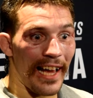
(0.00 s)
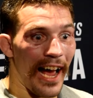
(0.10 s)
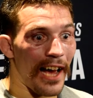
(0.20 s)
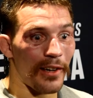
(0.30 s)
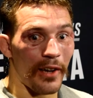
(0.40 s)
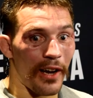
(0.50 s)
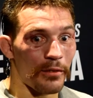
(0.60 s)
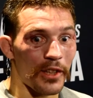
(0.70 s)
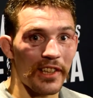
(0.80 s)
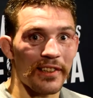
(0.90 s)
I
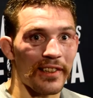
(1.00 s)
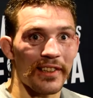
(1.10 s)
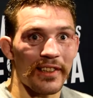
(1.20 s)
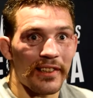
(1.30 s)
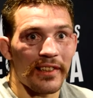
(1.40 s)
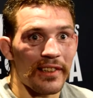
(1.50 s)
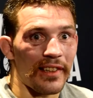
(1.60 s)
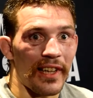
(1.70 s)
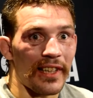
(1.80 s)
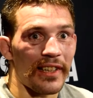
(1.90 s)
really think,
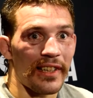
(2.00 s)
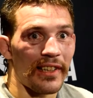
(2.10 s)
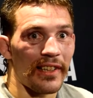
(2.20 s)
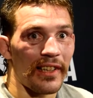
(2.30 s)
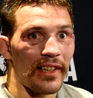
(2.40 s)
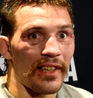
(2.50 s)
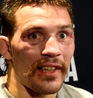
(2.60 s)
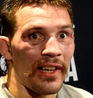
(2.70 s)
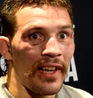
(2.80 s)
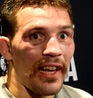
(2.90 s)
like,
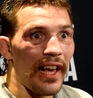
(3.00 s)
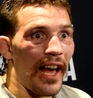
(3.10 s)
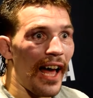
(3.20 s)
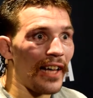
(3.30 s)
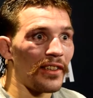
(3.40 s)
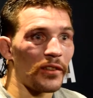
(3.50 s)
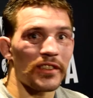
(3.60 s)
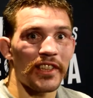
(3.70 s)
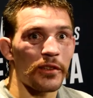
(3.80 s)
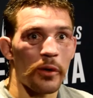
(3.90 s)
I don't
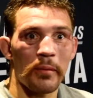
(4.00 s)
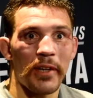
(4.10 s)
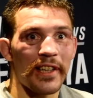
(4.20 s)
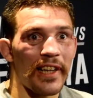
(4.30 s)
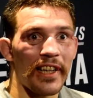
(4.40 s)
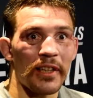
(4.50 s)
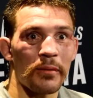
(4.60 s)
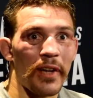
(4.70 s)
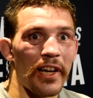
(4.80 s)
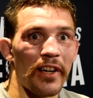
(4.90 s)
see Cormier taking him
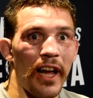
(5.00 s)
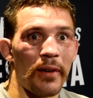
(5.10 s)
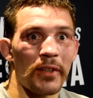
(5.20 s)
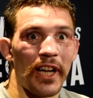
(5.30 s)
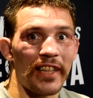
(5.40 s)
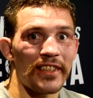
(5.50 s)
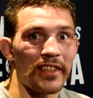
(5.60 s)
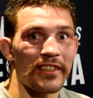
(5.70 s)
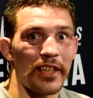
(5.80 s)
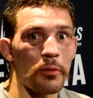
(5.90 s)
down. I mean, I see
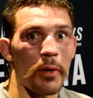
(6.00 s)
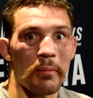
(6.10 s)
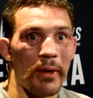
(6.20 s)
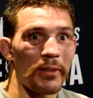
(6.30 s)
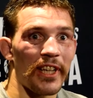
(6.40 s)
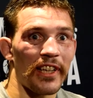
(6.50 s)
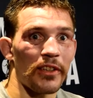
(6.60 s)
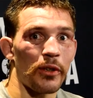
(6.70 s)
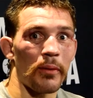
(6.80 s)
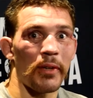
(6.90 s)
Stephen maybe taking
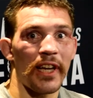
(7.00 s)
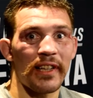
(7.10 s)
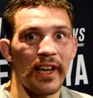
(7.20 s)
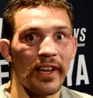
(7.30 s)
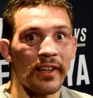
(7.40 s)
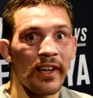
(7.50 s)
Cormier down.